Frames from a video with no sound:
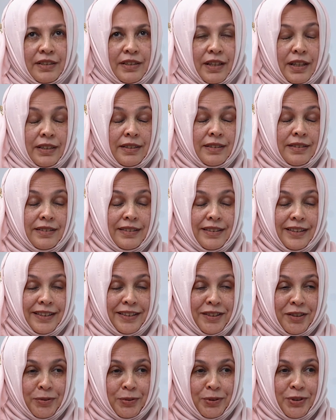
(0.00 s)
That's a
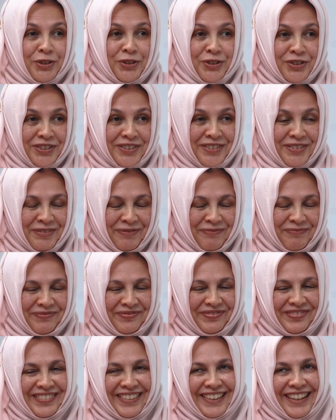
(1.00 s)
great question.
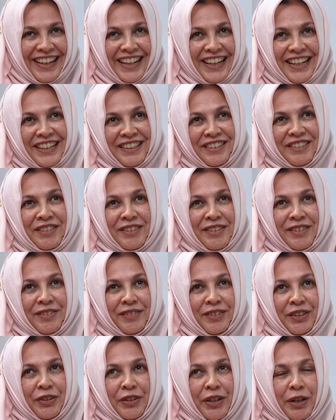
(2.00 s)
And,
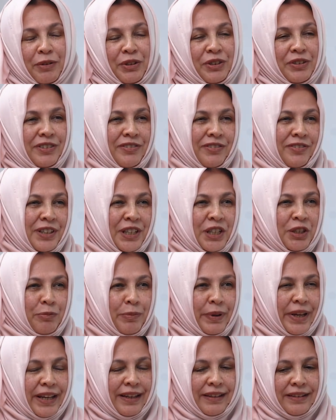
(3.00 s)
I want to reflect
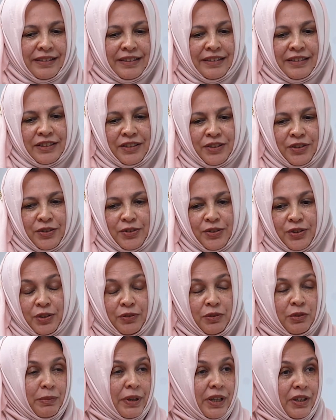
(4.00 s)
back just
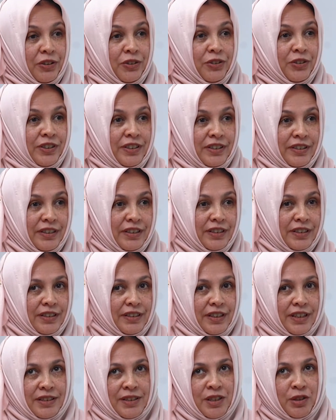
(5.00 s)
over my own career
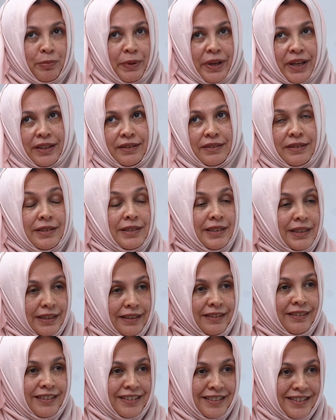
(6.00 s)
that spans
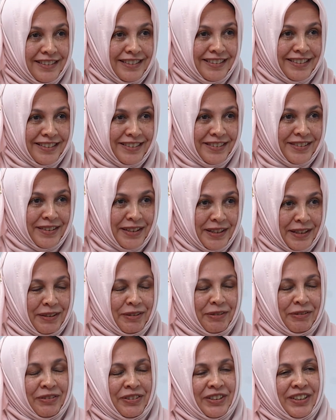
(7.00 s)
nearly 30 years
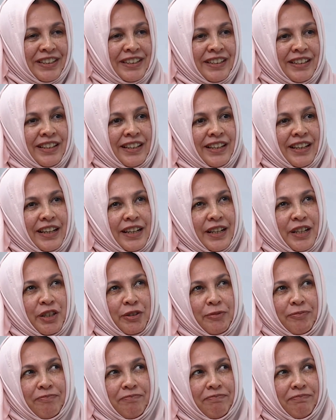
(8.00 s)
now.
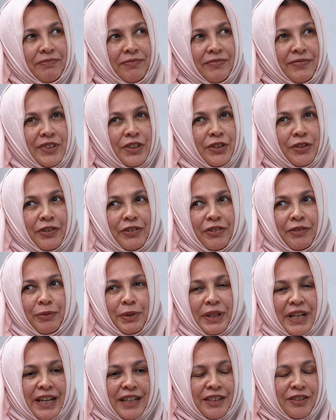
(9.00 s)

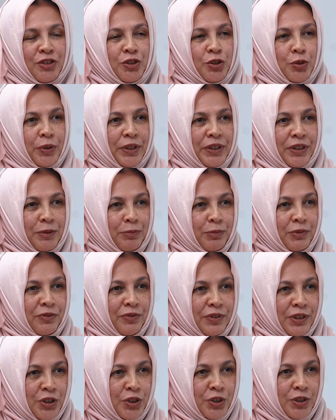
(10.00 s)
When I joined the
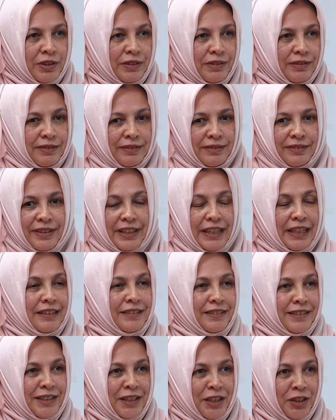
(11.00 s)
profession, the
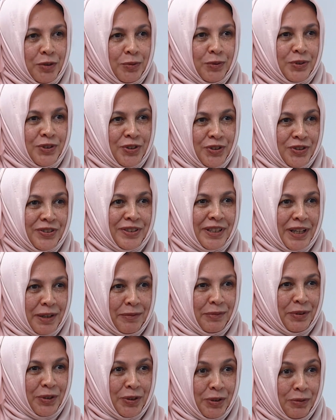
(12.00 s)
internet was just
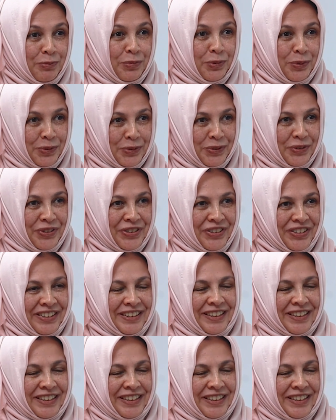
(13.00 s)
coming on board